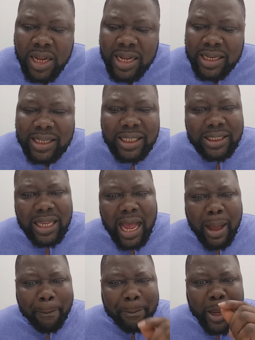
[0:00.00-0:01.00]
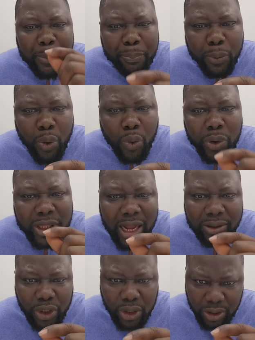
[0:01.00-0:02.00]
These are people
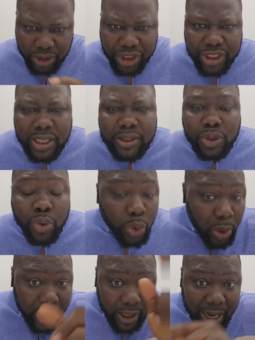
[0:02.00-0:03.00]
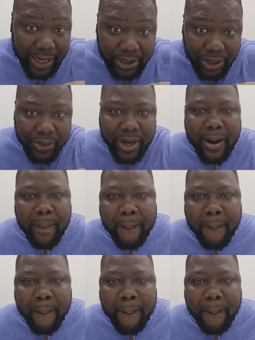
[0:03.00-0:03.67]
without conscience ruling Nigeria.